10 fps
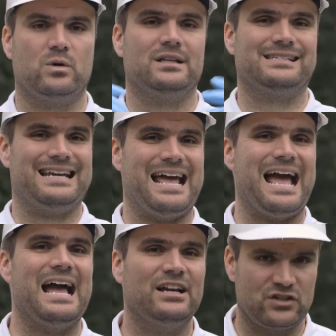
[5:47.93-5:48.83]
well as an
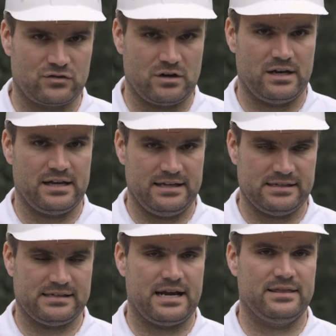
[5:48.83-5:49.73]
extra
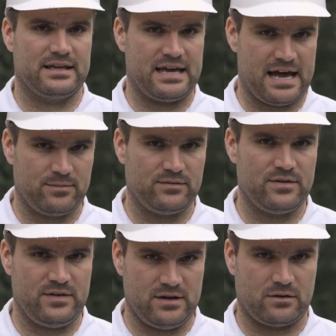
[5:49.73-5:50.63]
inside the cab of the
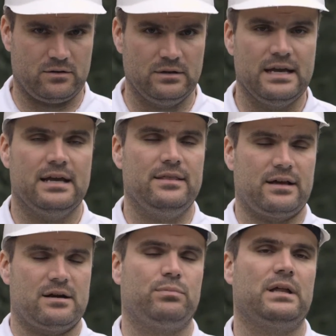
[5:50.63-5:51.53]
vehicle. In the
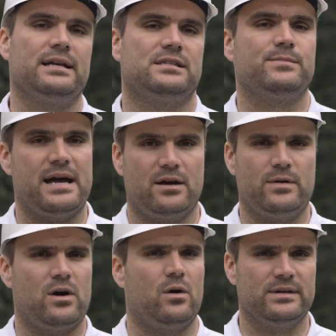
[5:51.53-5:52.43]
compliance bag,
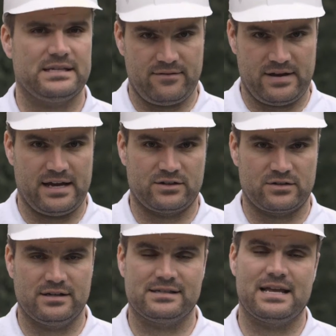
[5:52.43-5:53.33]
we always have
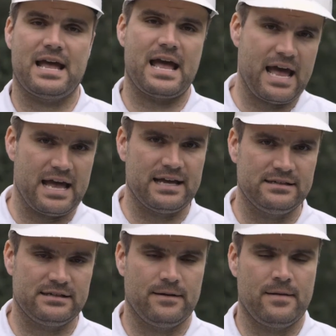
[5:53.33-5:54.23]
extras
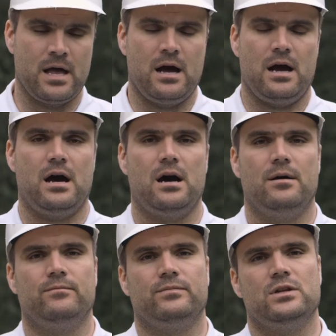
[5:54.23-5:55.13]
and
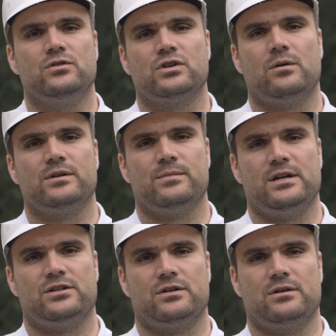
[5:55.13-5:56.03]
um, you should always
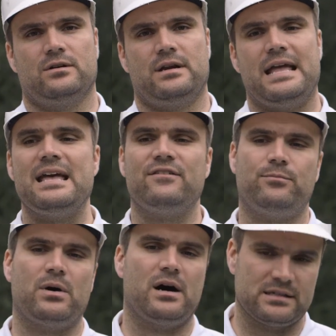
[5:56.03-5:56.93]
make sure,
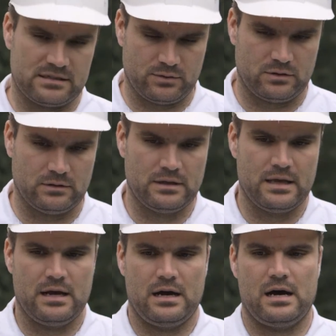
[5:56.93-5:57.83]
if possible,
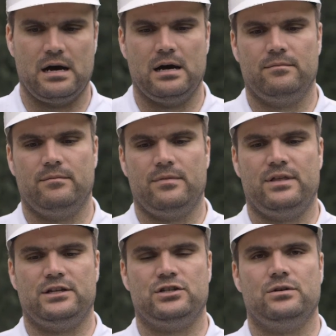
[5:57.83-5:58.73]
um,
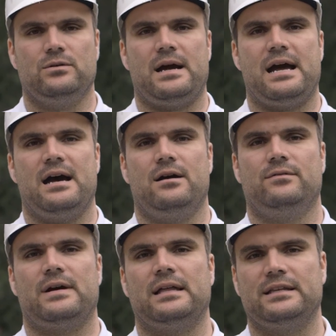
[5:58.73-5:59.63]
that you
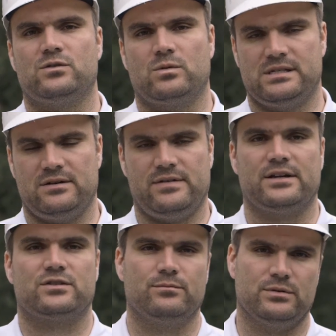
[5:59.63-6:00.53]
have at least one set of
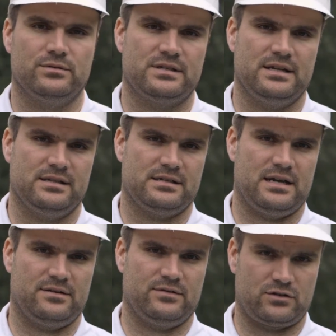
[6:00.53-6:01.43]
extra boots
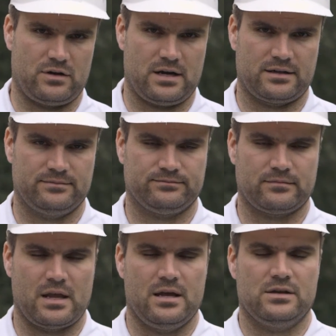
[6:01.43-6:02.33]
inside of the truck.
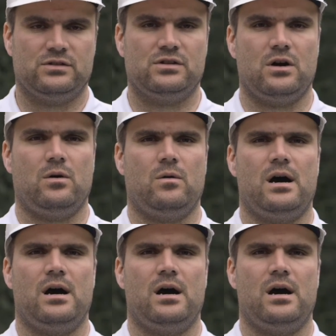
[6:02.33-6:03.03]
So